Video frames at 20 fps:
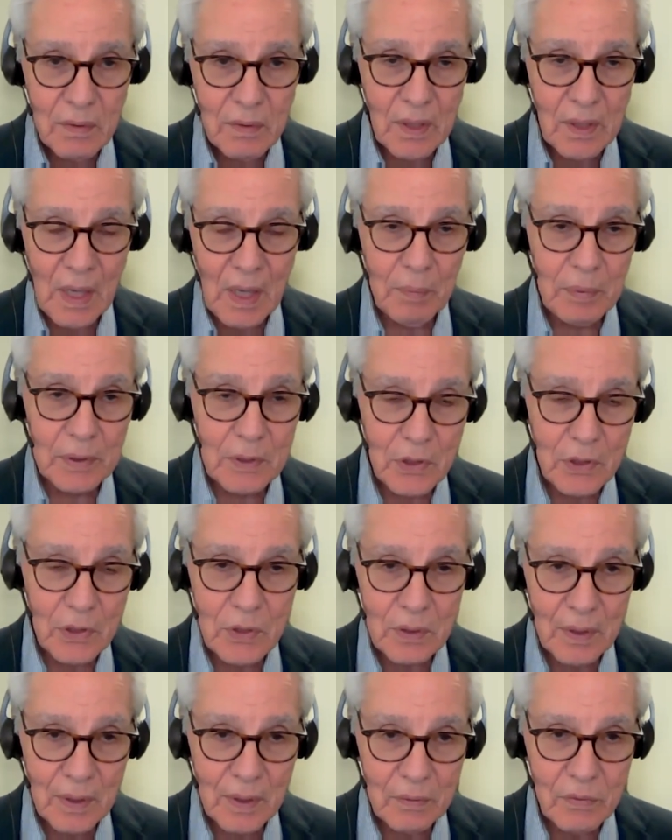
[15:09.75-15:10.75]
the
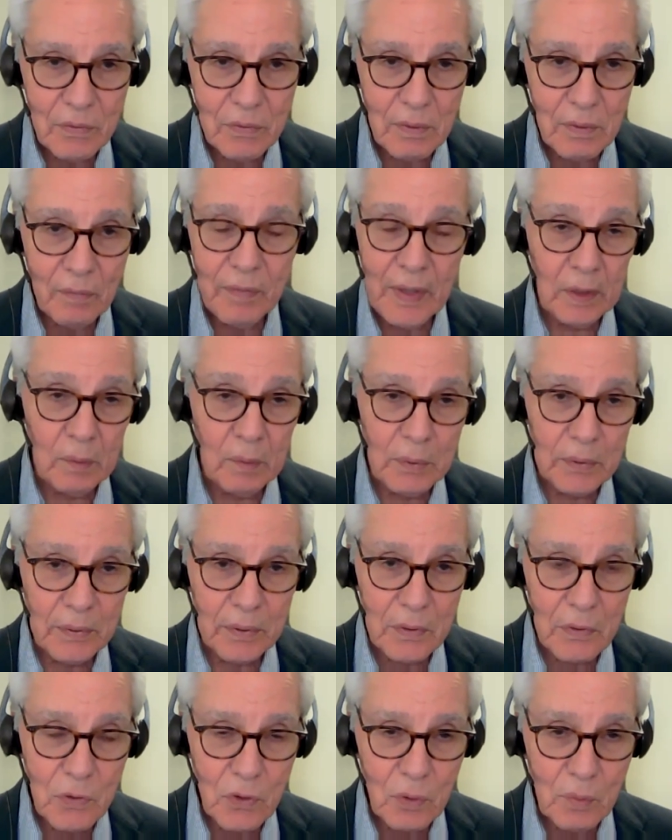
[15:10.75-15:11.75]
competition that's available to
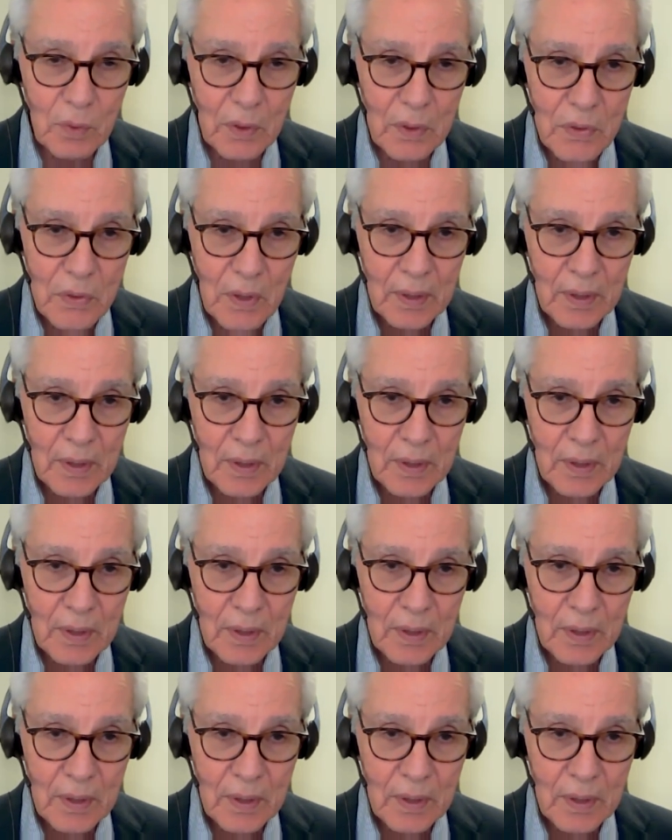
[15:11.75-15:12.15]
consumers